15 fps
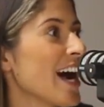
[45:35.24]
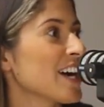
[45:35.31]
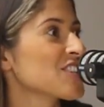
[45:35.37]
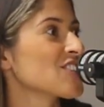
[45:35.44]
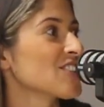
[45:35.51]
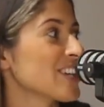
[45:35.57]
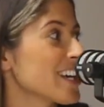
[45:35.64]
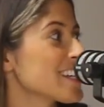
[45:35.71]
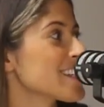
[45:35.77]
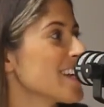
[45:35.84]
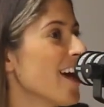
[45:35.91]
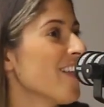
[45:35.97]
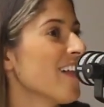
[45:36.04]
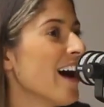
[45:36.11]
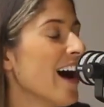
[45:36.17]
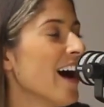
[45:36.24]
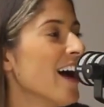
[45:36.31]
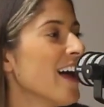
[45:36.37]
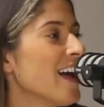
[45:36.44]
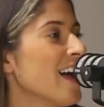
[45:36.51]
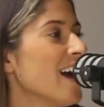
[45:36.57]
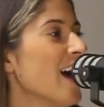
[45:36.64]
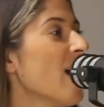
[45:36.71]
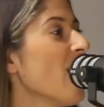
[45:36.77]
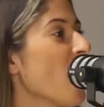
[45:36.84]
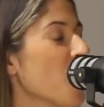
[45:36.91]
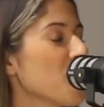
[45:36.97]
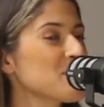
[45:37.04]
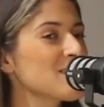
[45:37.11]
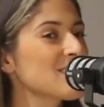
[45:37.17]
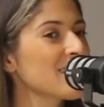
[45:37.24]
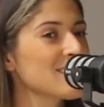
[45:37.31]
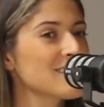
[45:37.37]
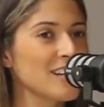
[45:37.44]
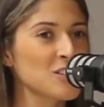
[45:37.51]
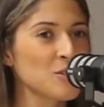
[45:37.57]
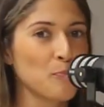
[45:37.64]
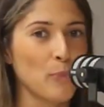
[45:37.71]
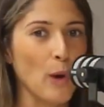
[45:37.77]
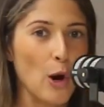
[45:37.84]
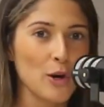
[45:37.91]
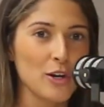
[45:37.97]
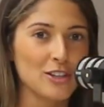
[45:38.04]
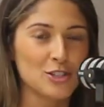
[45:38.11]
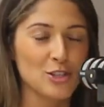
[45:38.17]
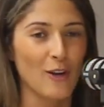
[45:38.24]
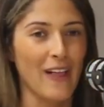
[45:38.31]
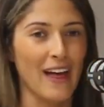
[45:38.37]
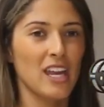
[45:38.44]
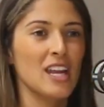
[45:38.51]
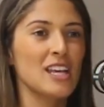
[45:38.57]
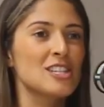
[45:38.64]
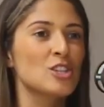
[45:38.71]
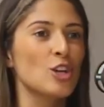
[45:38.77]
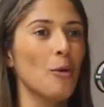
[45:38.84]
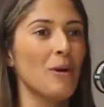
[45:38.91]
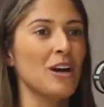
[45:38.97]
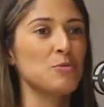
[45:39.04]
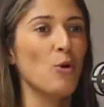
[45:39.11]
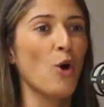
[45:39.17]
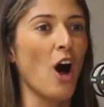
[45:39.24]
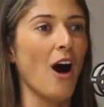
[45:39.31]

actually said that. And I'm just like such a bogan too. Like there's so much more